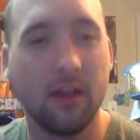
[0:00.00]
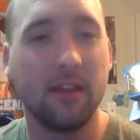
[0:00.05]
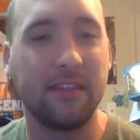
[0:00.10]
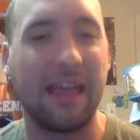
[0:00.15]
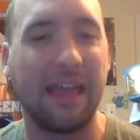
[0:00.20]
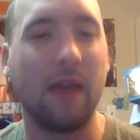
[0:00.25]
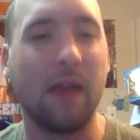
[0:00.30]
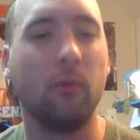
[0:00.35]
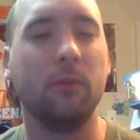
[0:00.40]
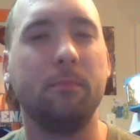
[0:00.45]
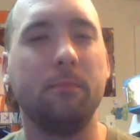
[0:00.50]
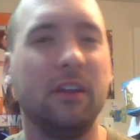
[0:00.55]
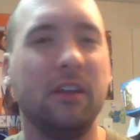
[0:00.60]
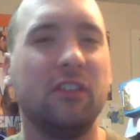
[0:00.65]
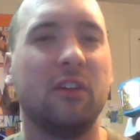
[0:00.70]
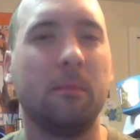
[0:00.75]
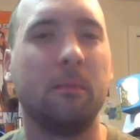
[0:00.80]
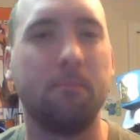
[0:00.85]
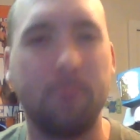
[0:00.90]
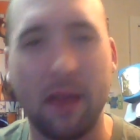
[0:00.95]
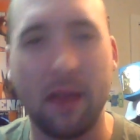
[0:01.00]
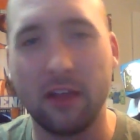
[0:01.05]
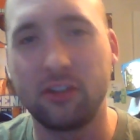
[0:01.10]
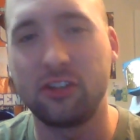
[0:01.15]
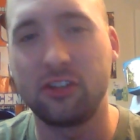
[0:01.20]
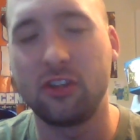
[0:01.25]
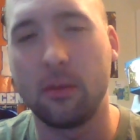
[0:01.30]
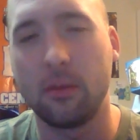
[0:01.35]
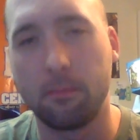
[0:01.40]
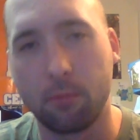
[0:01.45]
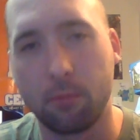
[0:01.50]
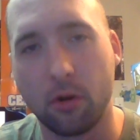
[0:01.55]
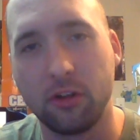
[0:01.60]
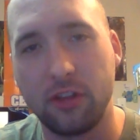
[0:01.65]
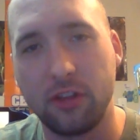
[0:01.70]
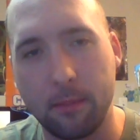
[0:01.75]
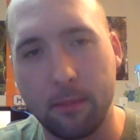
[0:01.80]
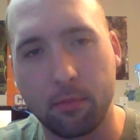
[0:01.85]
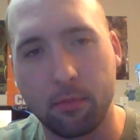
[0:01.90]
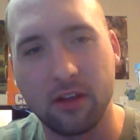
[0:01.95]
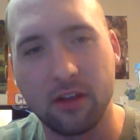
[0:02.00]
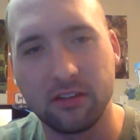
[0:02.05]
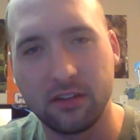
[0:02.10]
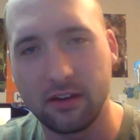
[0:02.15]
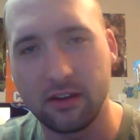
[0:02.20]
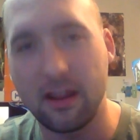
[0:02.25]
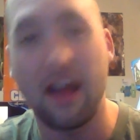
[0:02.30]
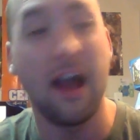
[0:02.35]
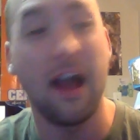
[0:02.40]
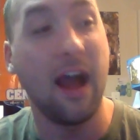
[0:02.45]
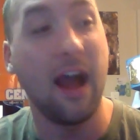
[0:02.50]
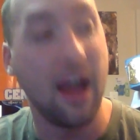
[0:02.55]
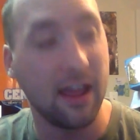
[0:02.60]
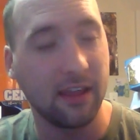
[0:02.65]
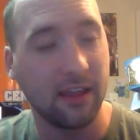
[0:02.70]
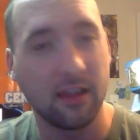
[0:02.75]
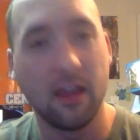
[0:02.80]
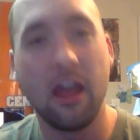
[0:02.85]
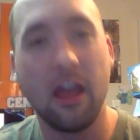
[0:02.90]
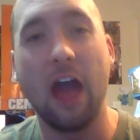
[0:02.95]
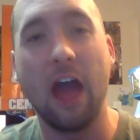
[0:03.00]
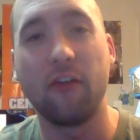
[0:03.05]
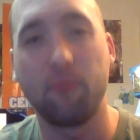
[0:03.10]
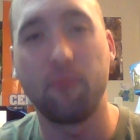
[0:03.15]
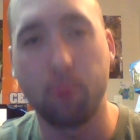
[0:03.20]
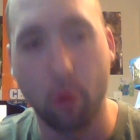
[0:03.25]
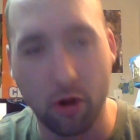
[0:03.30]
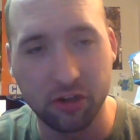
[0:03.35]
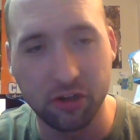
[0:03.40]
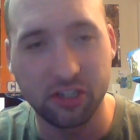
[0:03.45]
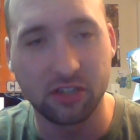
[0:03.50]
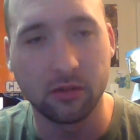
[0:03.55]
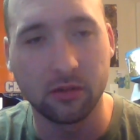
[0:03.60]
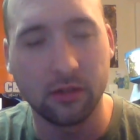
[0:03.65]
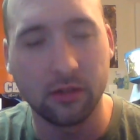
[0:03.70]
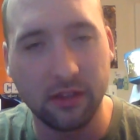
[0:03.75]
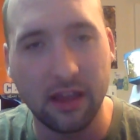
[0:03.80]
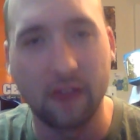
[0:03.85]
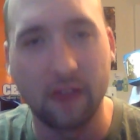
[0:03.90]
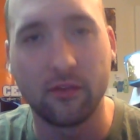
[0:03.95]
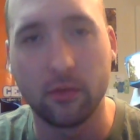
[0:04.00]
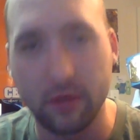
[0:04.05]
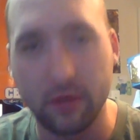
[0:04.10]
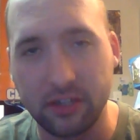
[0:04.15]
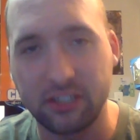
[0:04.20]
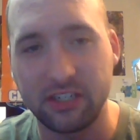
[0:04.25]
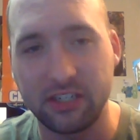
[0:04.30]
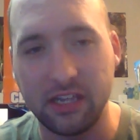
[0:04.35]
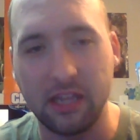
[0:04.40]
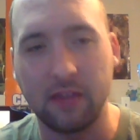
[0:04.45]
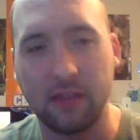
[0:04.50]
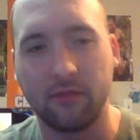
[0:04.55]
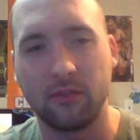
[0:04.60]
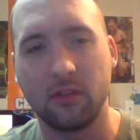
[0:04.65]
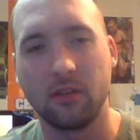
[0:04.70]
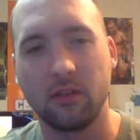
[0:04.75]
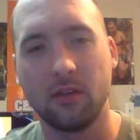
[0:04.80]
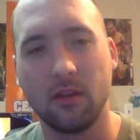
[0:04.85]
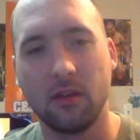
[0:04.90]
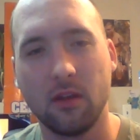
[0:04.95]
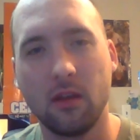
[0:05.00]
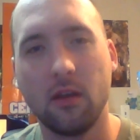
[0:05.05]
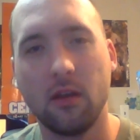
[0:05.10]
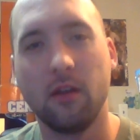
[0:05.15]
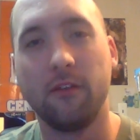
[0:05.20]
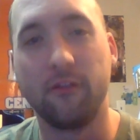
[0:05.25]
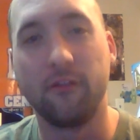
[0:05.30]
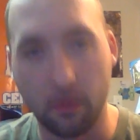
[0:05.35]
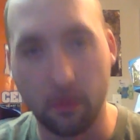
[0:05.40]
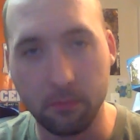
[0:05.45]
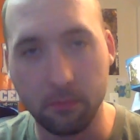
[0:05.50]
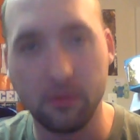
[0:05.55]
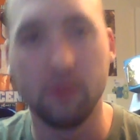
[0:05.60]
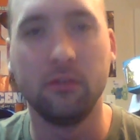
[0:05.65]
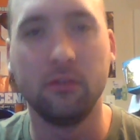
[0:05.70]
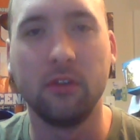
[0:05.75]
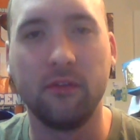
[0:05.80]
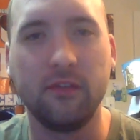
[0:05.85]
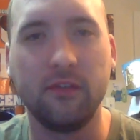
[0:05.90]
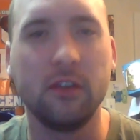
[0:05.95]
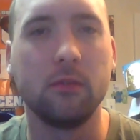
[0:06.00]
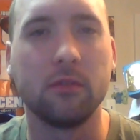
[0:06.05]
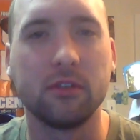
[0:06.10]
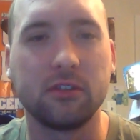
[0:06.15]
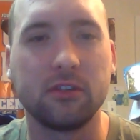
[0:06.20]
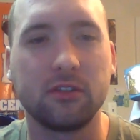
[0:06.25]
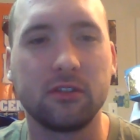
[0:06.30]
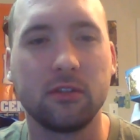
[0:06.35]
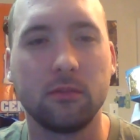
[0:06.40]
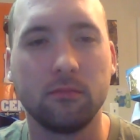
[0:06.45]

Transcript: that would be the best birthday present I have personally ever received from you, the viewers.